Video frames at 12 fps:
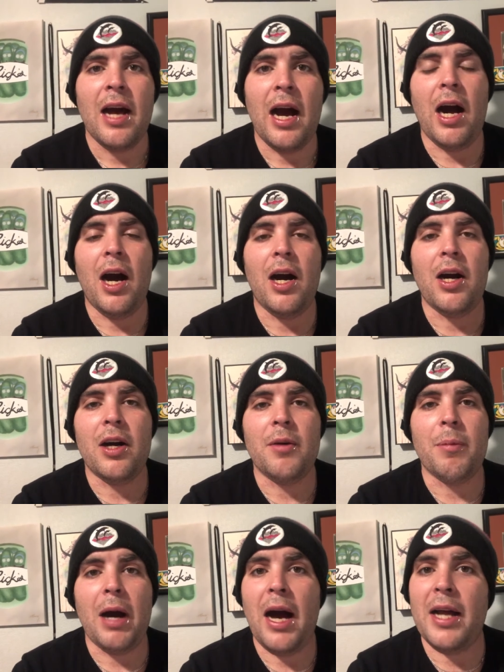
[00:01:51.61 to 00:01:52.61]

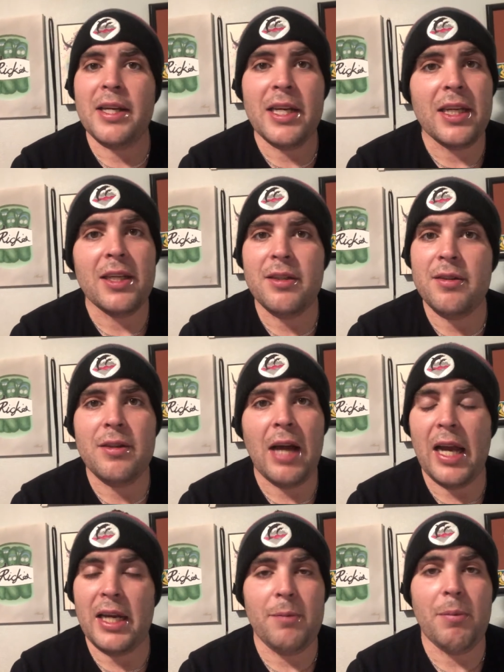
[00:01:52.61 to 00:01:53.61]
um, I need
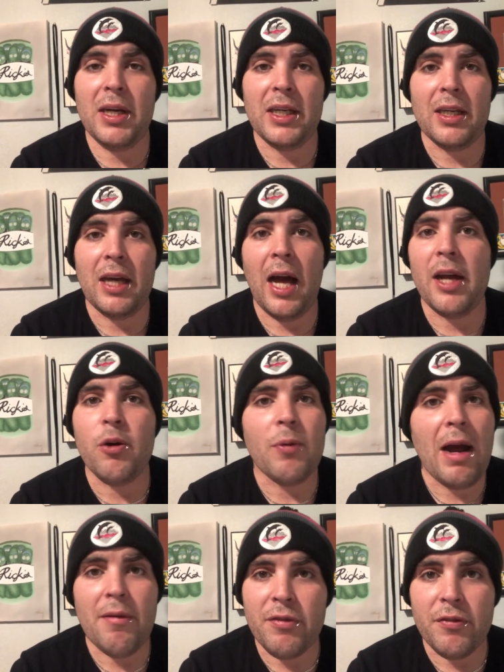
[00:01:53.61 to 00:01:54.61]
I need money, I don't
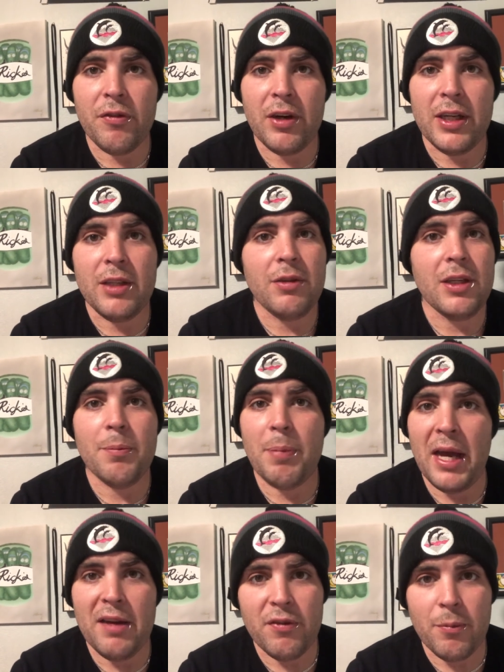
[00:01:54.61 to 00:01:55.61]
rap for free, you need to
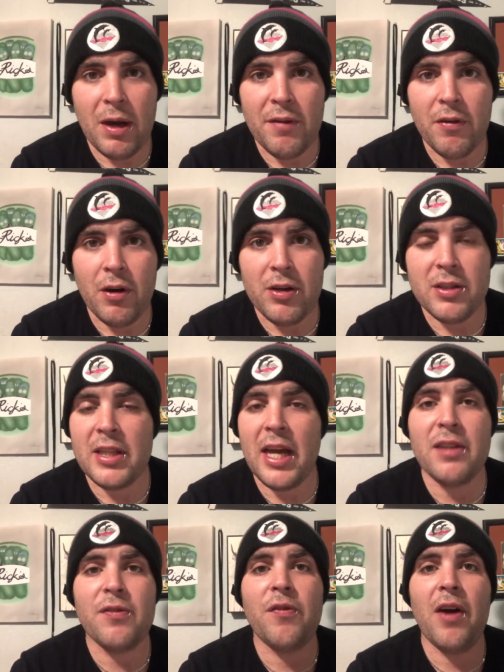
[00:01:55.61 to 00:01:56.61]
pay for my verse.
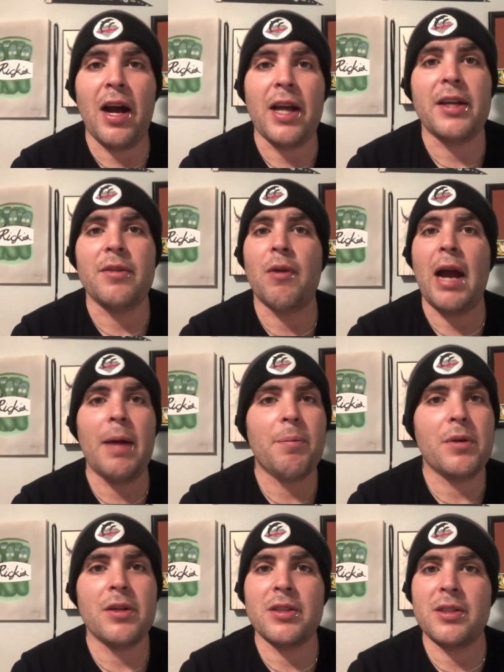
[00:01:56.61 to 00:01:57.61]
That's fine.
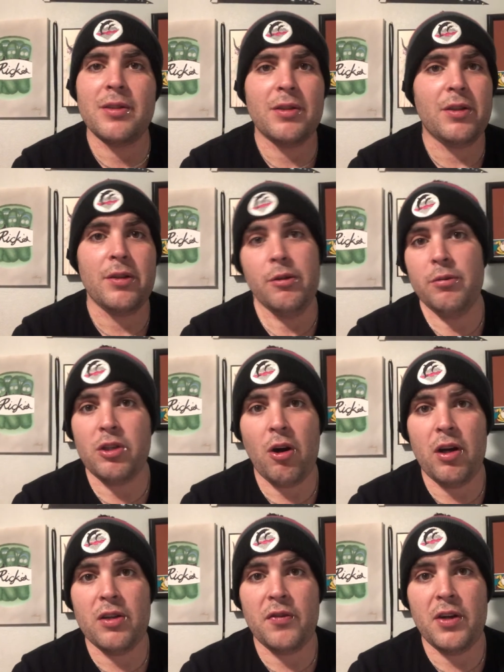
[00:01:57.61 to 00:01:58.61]
Rappers do
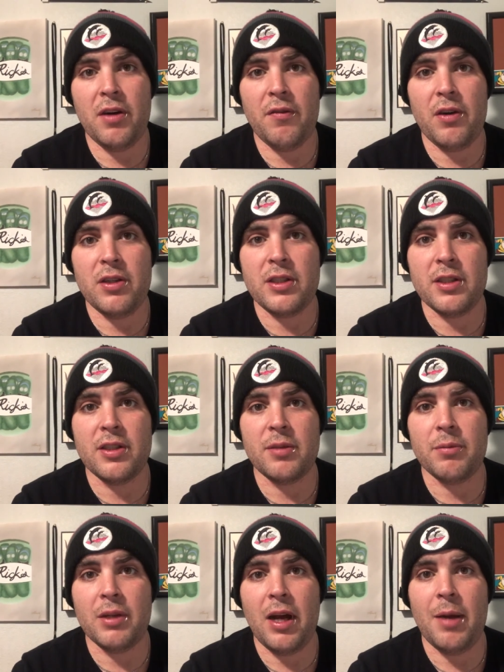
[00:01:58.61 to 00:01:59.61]
charge for their verses
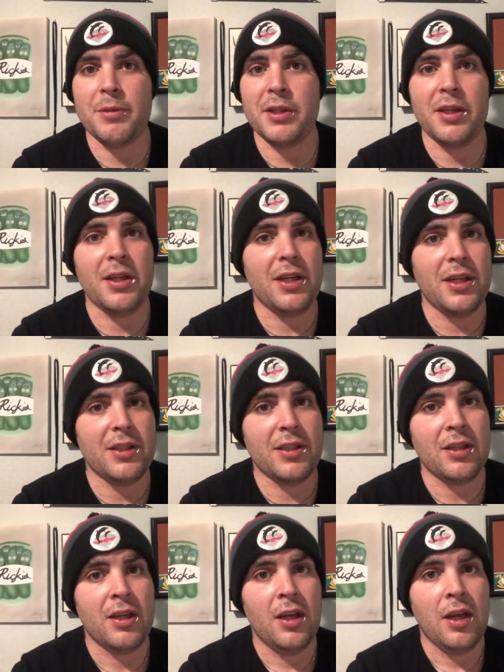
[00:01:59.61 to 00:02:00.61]
sometimes, and it
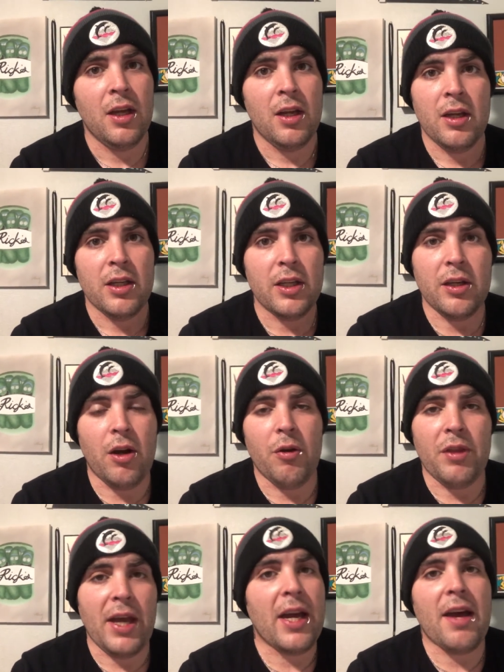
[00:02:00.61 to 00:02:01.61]
is, you
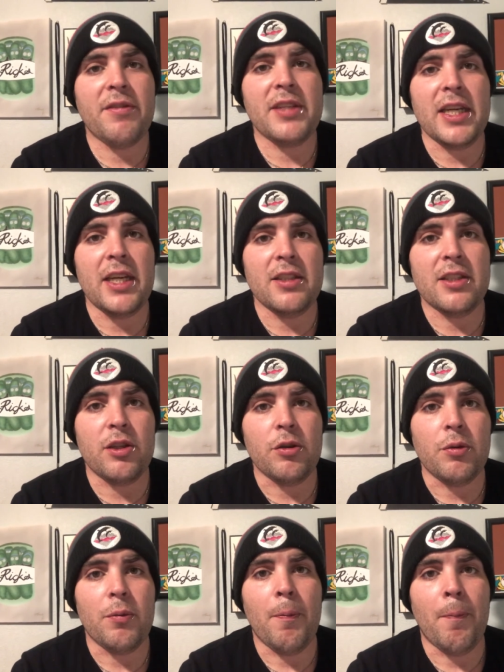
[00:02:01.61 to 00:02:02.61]
know, they have to eat too.